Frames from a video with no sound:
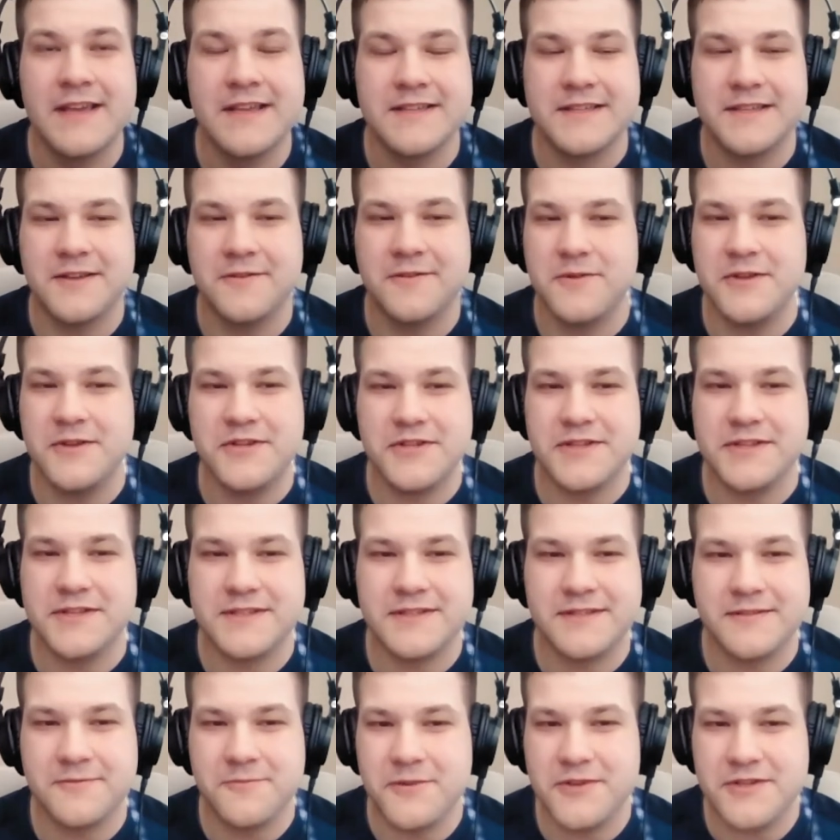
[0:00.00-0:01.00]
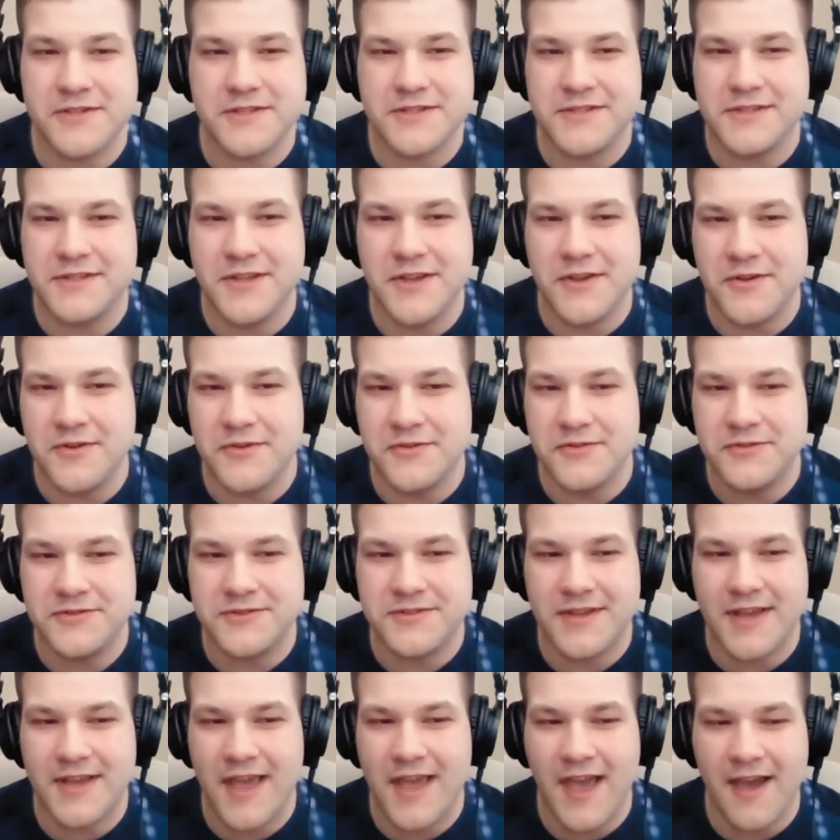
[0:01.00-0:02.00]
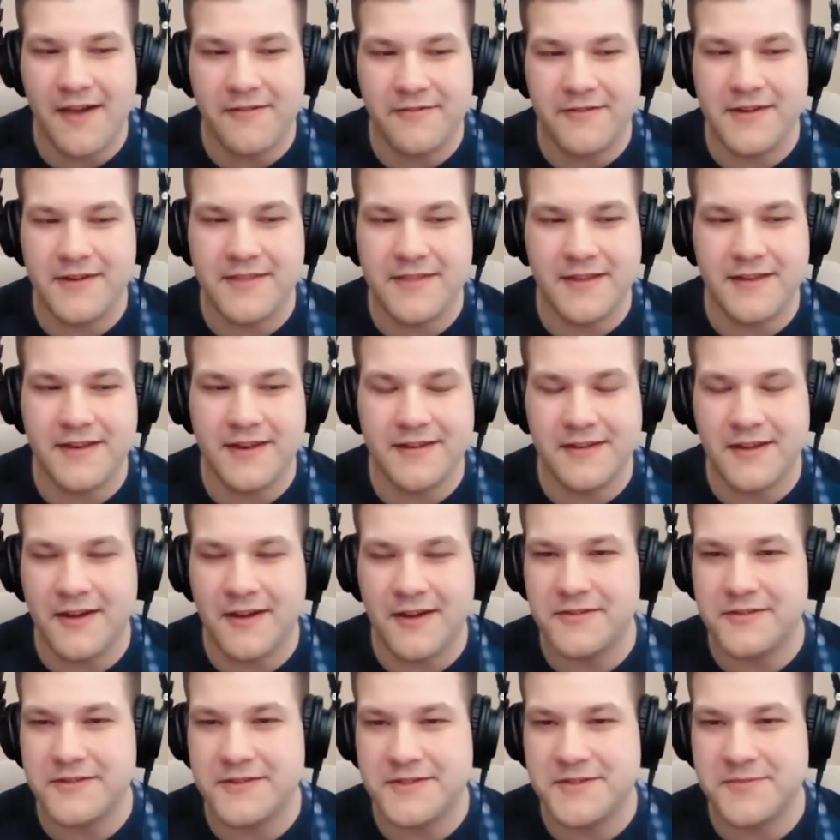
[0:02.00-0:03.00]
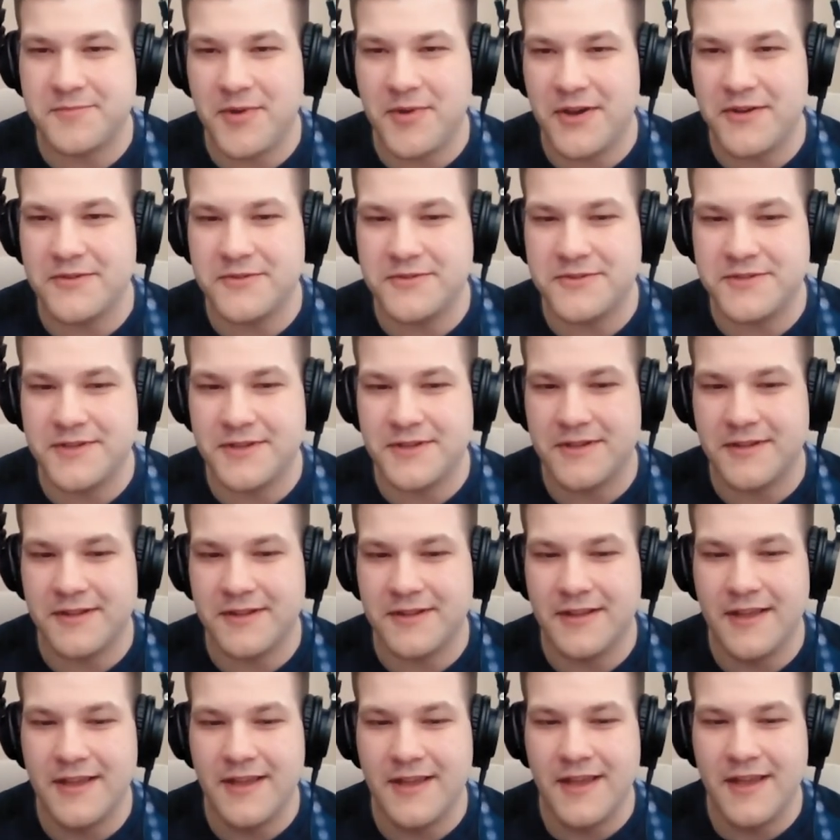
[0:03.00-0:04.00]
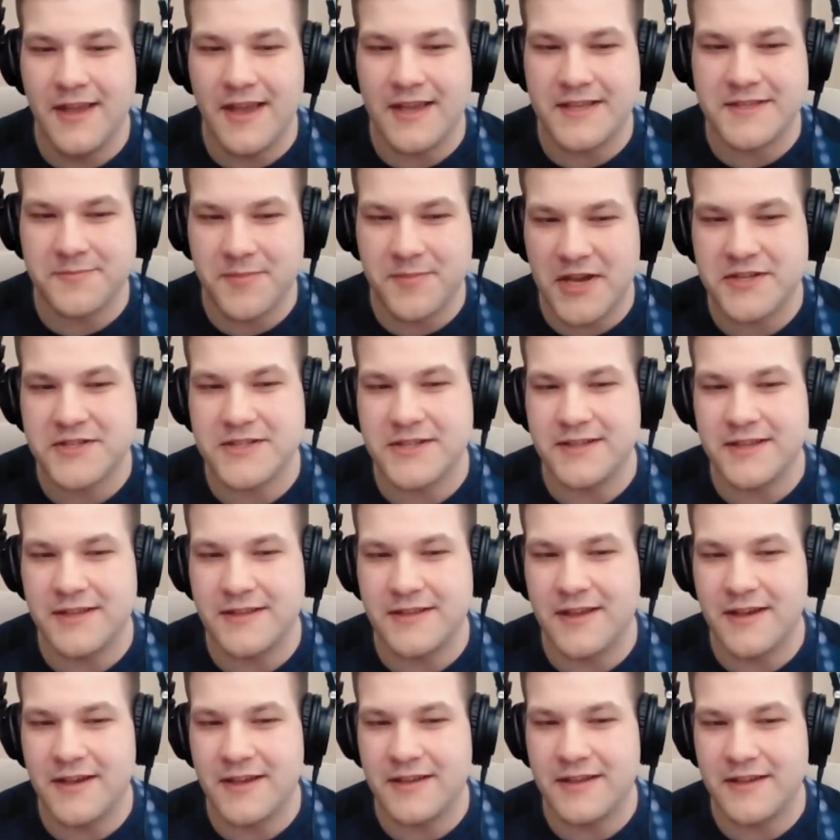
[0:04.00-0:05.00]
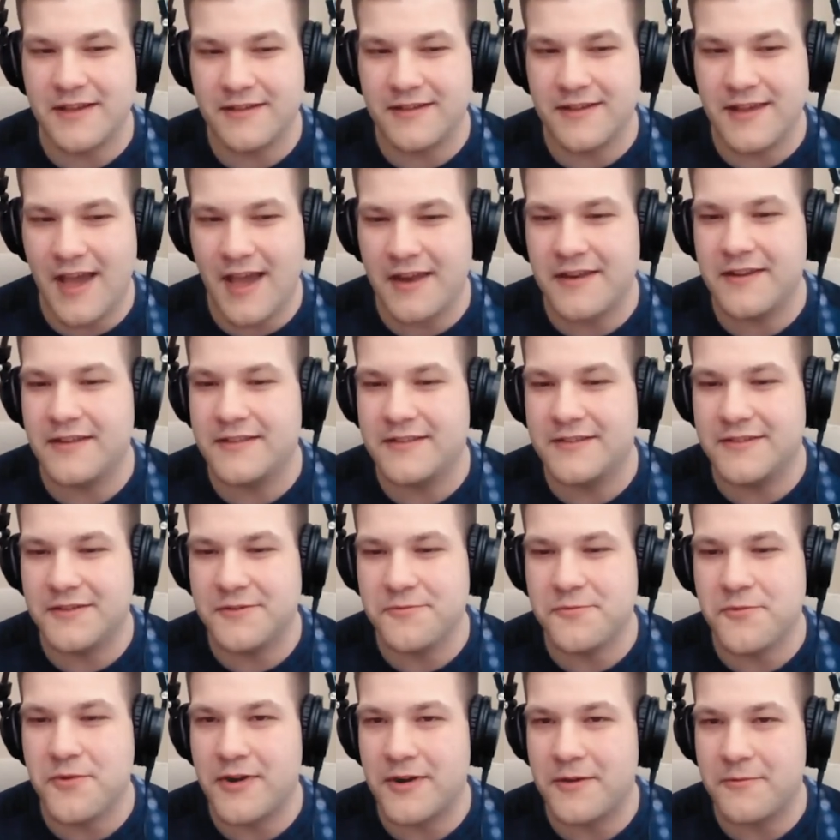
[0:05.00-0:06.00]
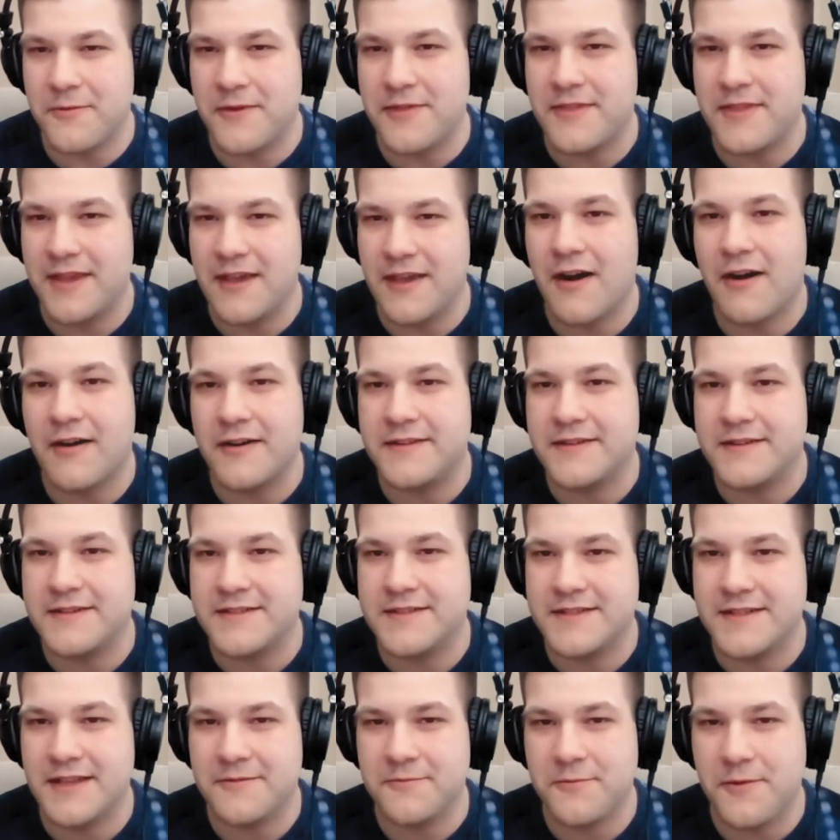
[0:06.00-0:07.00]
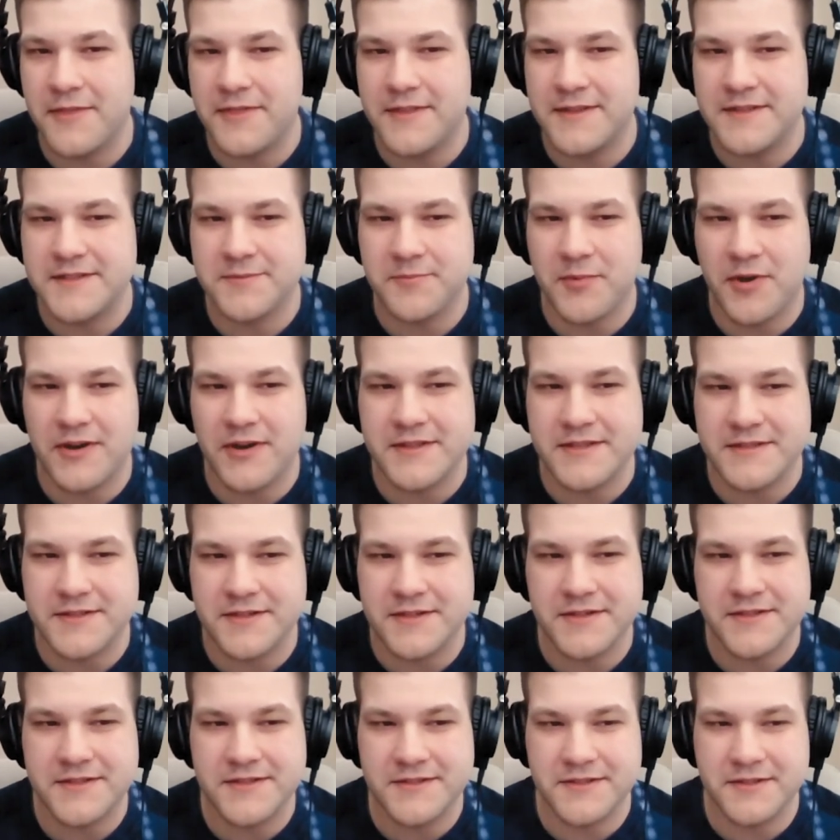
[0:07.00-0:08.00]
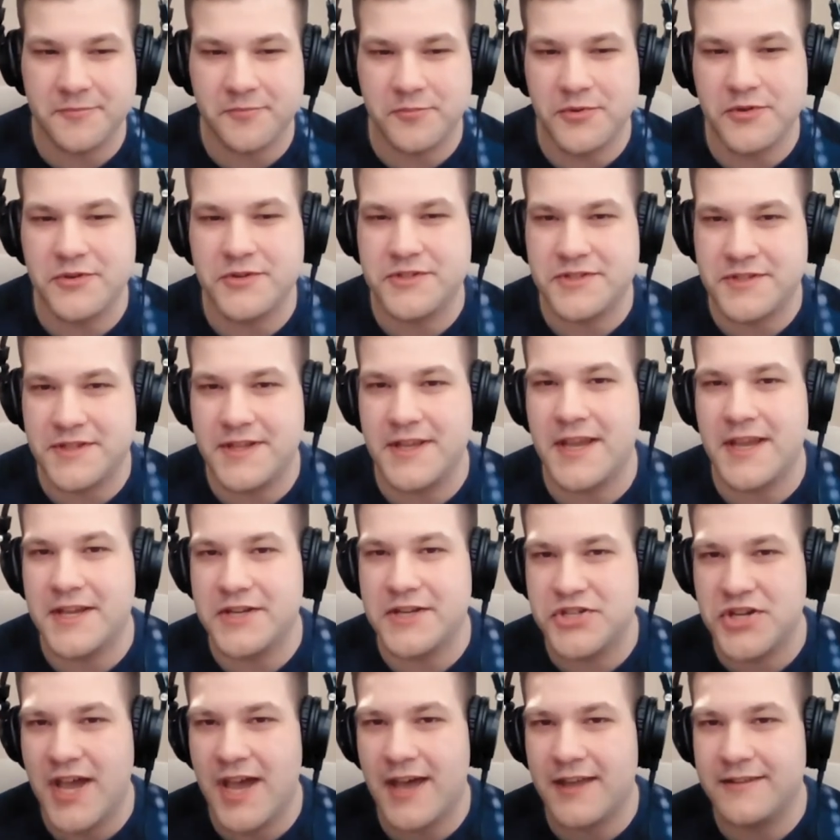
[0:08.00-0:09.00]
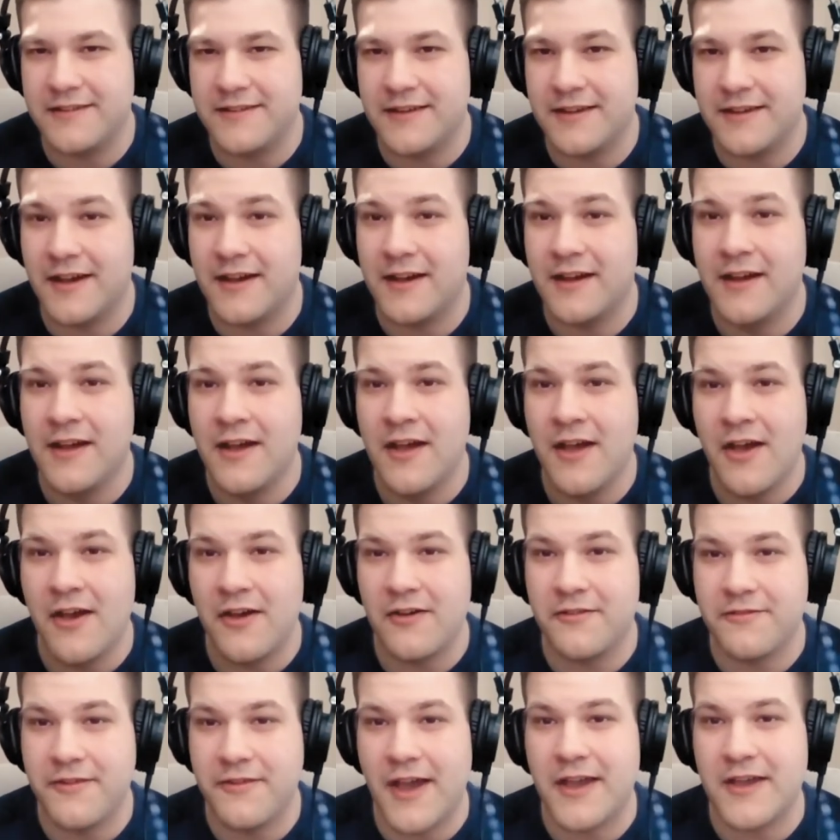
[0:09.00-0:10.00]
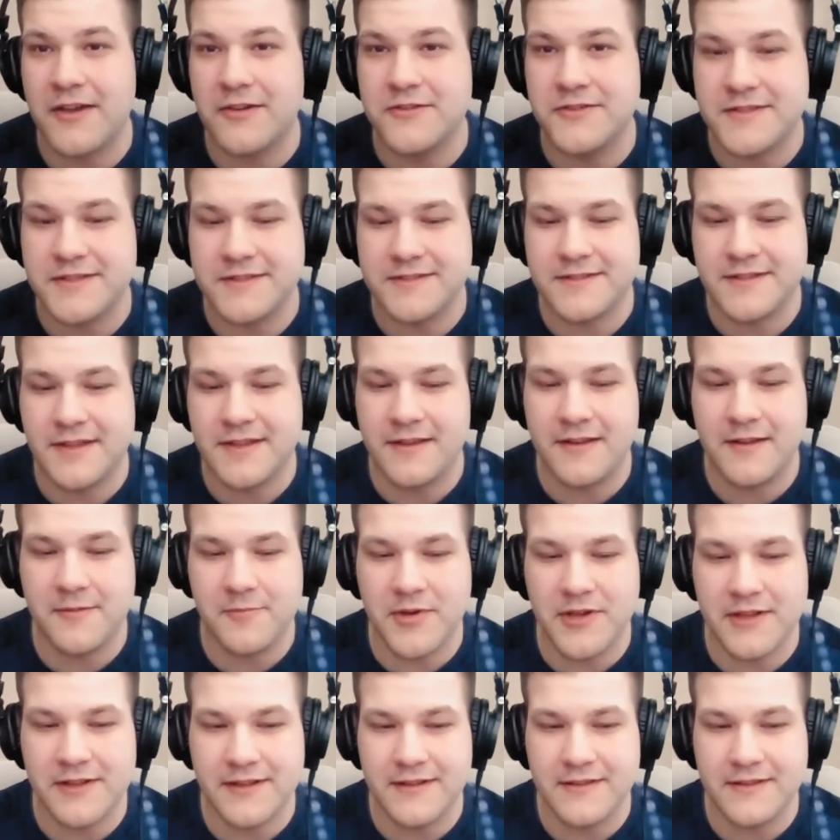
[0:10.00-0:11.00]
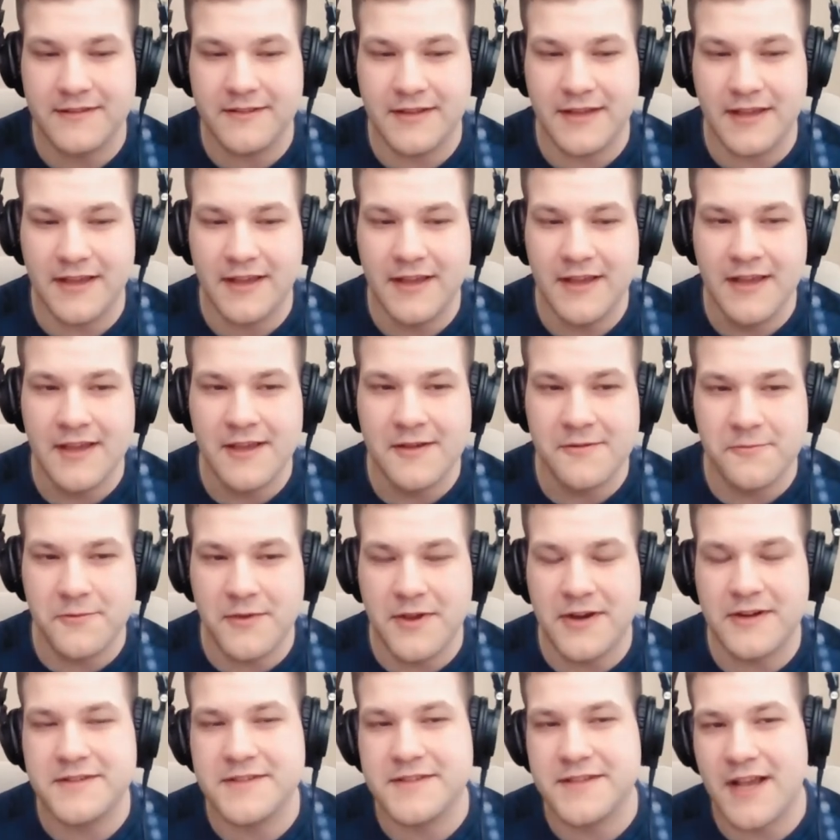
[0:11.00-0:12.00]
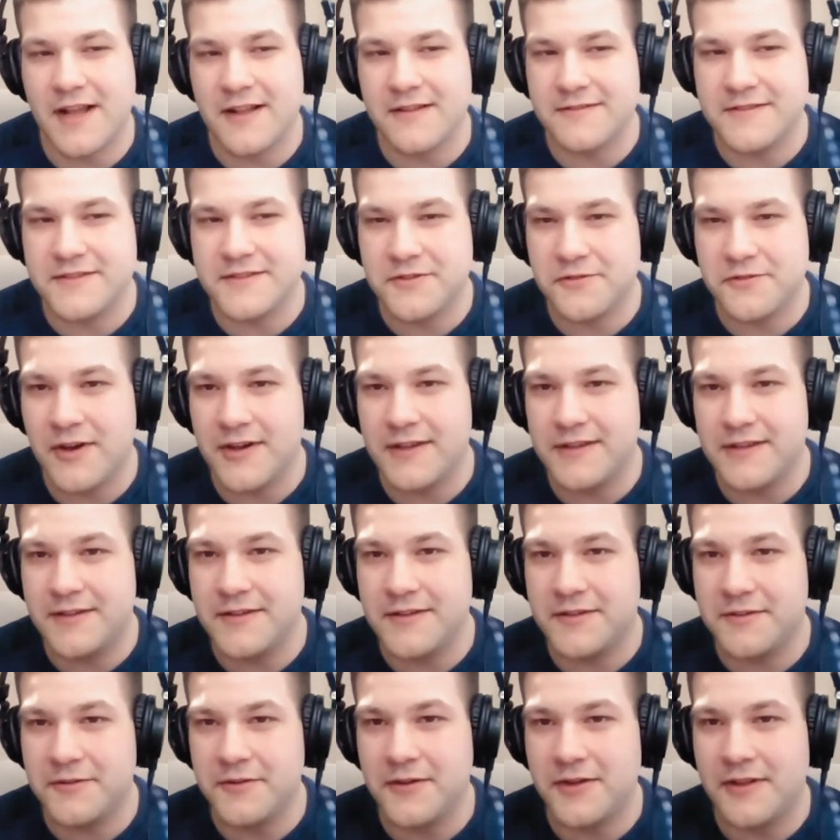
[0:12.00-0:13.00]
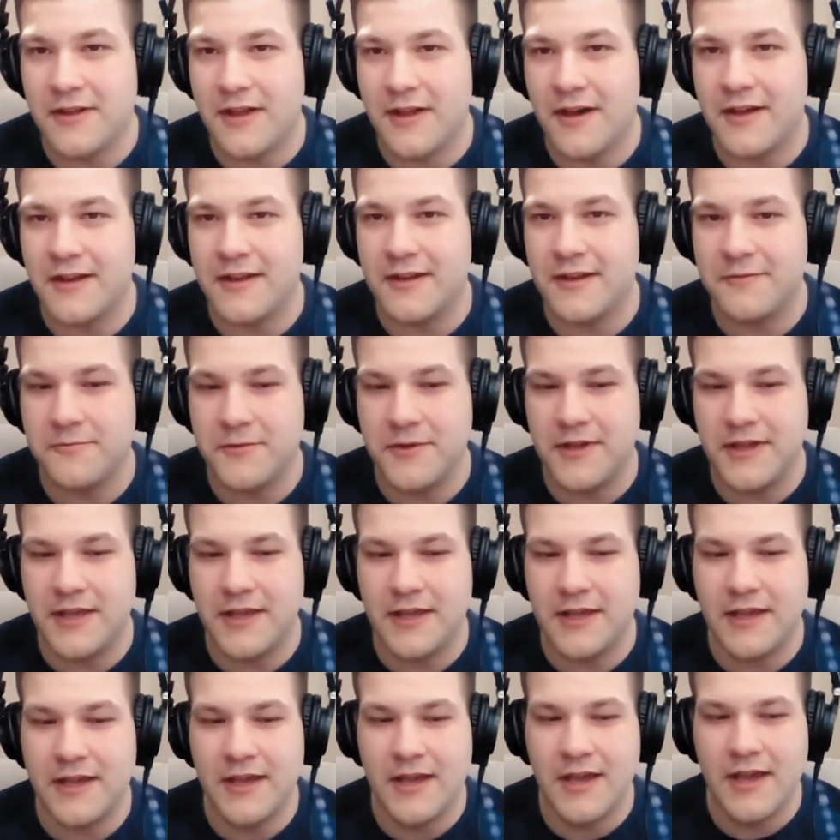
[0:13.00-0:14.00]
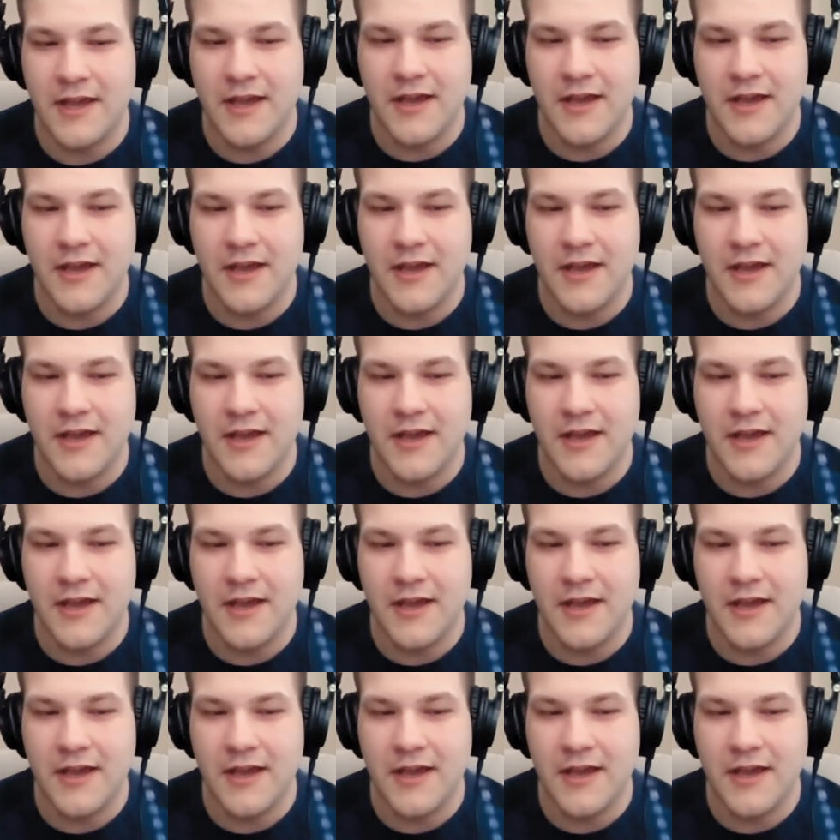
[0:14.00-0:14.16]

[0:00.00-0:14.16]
So we just use everything at our disposal, especially like getting to work with the artists and with the sponsors to push the agenda of eco-sustainability. We ourselves try to do a lot and we